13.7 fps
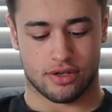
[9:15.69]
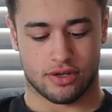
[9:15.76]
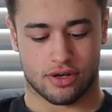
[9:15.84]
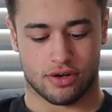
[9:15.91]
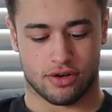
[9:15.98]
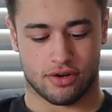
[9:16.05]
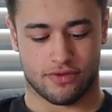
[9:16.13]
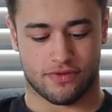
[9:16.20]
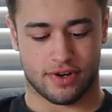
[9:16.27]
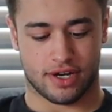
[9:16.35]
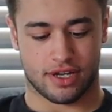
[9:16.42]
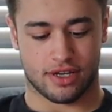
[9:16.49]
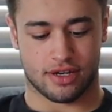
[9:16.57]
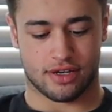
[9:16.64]
Your
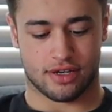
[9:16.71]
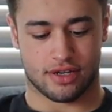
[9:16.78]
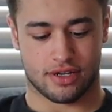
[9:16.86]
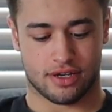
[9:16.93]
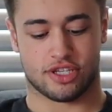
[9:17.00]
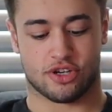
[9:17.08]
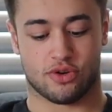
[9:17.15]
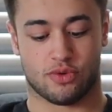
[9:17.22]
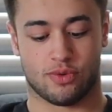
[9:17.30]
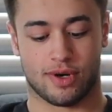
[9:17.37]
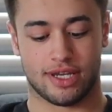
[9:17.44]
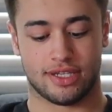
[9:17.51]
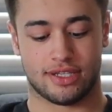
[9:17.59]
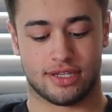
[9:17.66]
girlfriend is
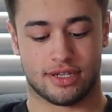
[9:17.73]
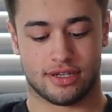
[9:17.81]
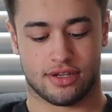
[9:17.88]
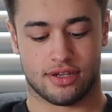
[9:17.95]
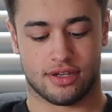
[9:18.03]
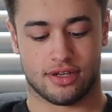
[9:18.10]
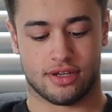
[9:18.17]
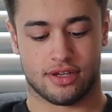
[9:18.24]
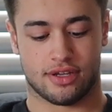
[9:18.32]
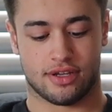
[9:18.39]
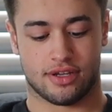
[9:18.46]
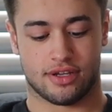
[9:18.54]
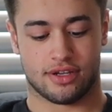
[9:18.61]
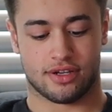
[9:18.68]
quite the
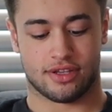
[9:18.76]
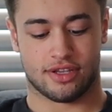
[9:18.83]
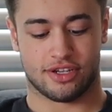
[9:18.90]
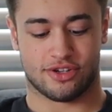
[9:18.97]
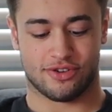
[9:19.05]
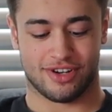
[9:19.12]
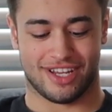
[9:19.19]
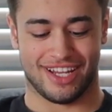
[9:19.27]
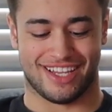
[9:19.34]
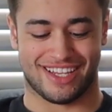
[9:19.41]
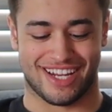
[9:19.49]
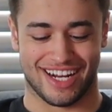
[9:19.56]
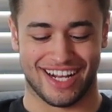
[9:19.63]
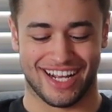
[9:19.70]
treat. The
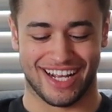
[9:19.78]
treat.